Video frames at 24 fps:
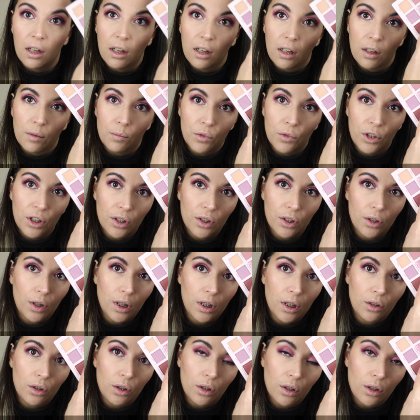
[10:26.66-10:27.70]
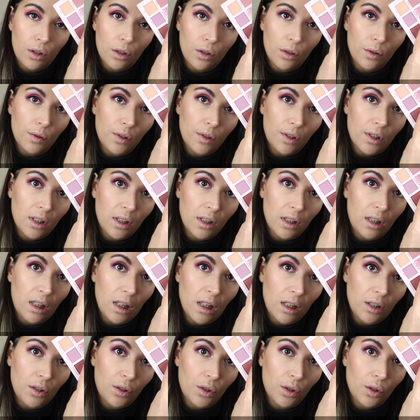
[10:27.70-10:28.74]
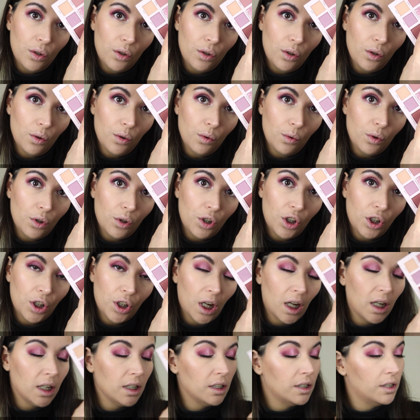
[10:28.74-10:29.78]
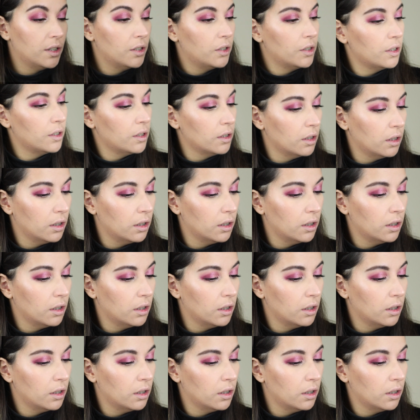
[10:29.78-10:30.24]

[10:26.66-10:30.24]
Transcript: I'm just going to use these two shades